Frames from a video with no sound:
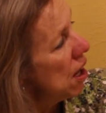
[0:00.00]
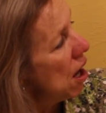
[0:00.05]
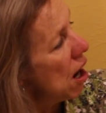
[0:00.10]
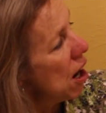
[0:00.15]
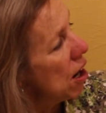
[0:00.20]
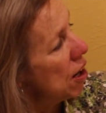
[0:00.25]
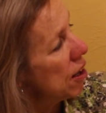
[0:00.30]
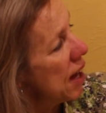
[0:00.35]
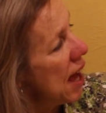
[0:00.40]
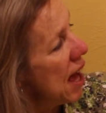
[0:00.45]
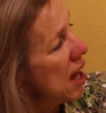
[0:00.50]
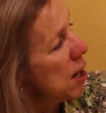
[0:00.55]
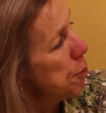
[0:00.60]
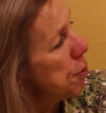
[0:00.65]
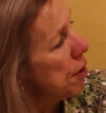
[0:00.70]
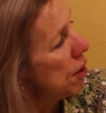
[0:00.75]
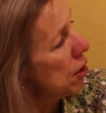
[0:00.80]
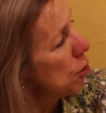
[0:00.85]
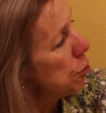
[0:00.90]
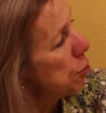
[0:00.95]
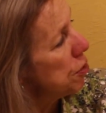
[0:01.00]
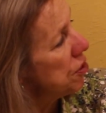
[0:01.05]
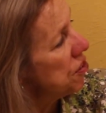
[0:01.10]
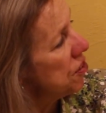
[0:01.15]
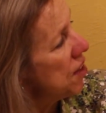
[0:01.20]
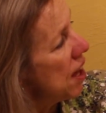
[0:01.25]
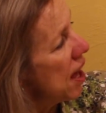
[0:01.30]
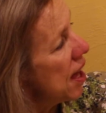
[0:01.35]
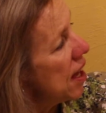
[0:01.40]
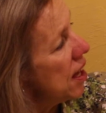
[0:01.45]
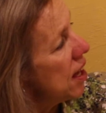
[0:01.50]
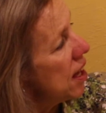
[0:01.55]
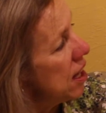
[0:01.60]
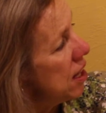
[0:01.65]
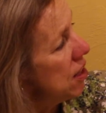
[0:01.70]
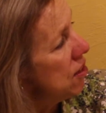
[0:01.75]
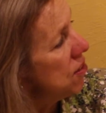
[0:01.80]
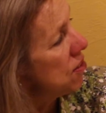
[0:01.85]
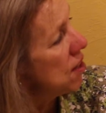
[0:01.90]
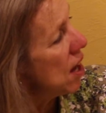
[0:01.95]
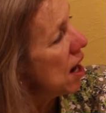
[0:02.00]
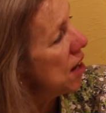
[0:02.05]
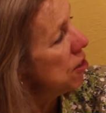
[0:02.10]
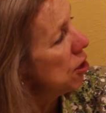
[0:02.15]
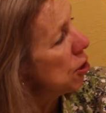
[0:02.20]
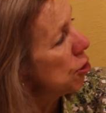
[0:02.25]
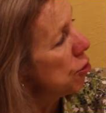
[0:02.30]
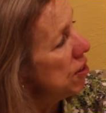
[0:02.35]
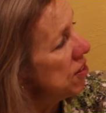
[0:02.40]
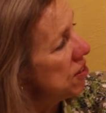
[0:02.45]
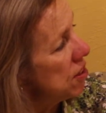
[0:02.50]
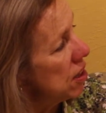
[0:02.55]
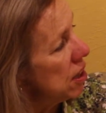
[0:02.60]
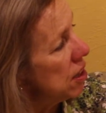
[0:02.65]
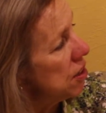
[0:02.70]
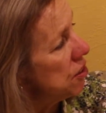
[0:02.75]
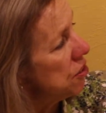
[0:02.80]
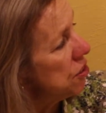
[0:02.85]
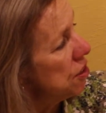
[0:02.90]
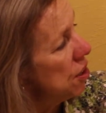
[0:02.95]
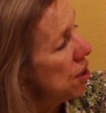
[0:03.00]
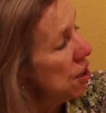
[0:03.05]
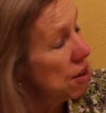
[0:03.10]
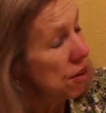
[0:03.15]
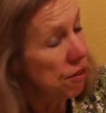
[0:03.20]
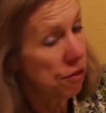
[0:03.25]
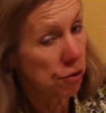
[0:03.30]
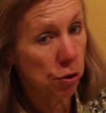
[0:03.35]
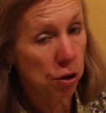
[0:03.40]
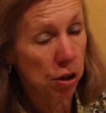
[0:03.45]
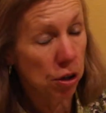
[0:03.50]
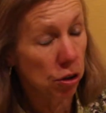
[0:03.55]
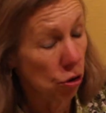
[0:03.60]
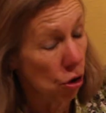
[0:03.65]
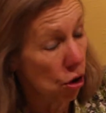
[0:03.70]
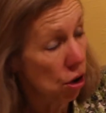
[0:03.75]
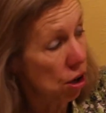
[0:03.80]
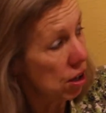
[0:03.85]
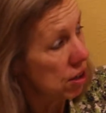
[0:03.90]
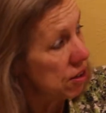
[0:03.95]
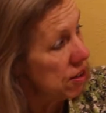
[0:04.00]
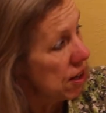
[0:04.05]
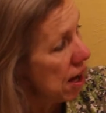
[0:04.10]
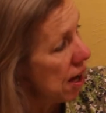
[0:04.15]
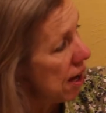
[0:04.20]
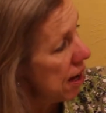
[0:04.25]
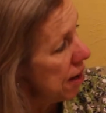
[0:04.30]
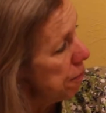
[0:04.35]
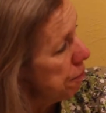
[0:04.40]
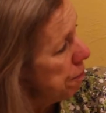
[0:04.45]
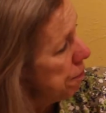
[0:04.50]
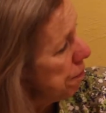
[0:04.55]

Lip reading: Our caterpillar will stay inside the chrysalis for a long time.